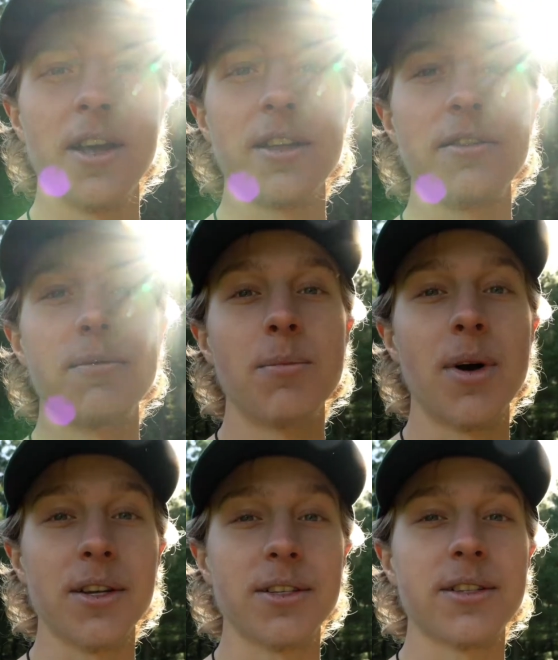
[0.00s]
You
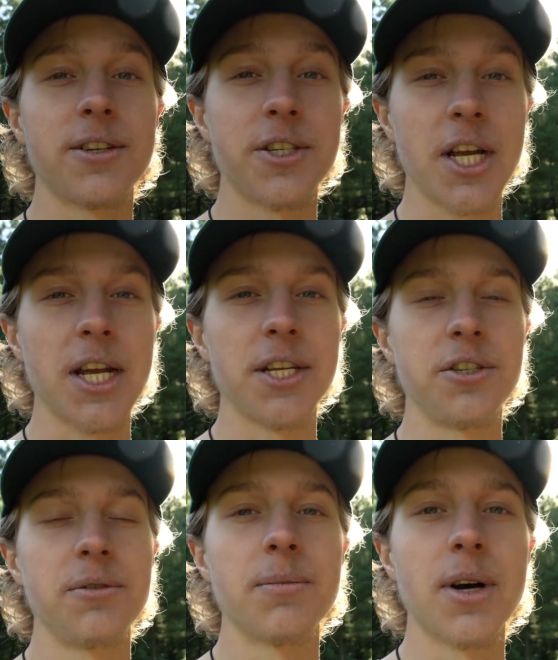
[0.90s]
must change.
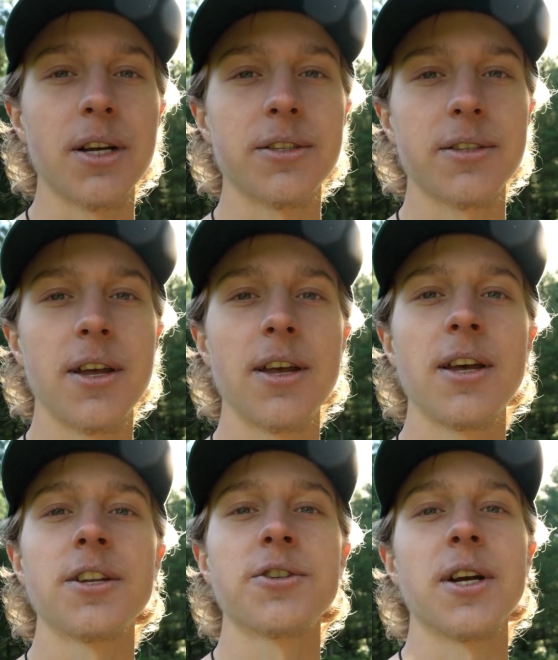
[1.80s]
You must
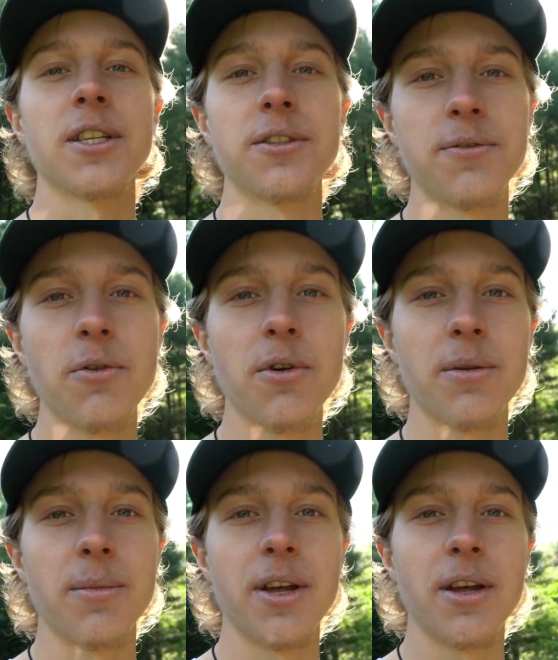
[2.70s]

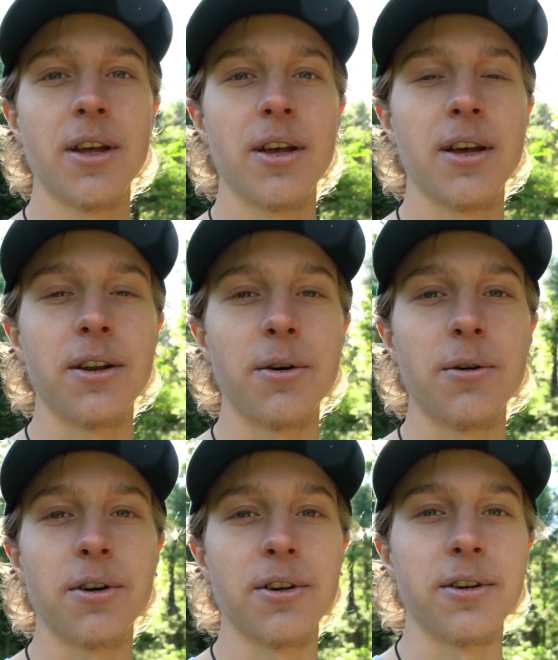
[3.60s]
transform in
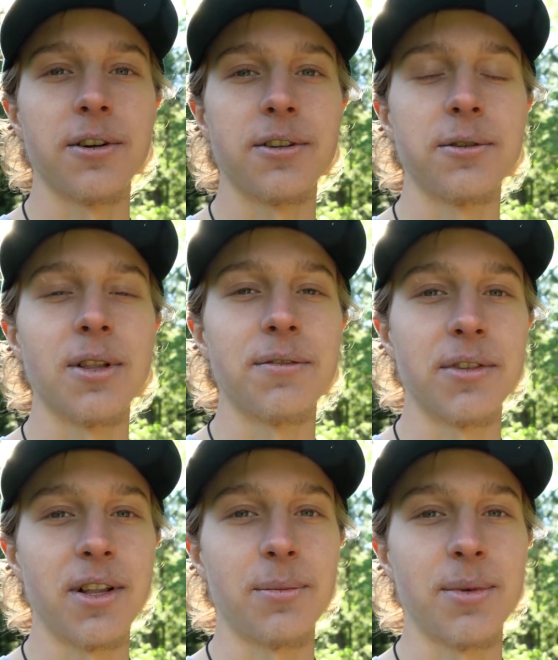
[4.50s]
order to
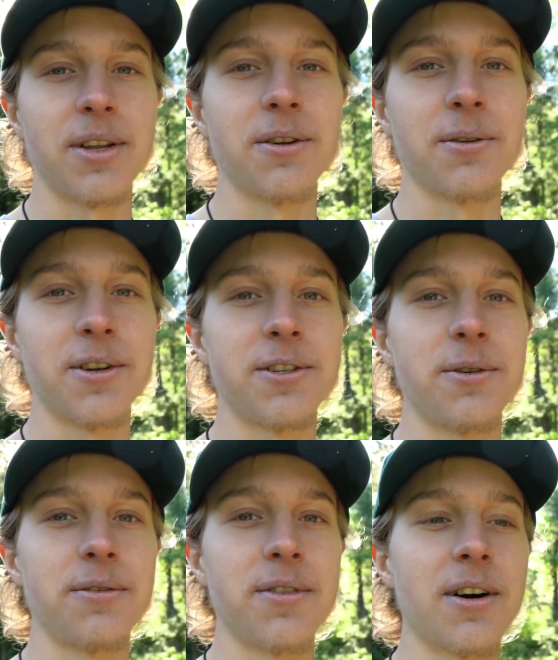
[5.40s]
level up, in order to
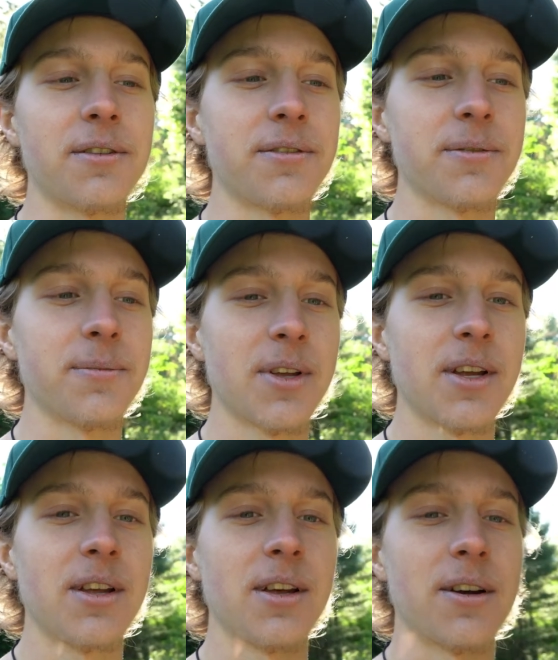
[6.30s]
evolve.
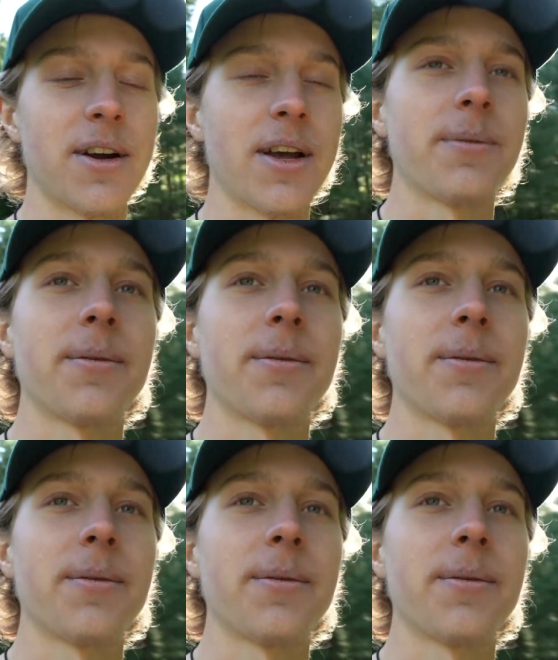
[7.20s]
All right?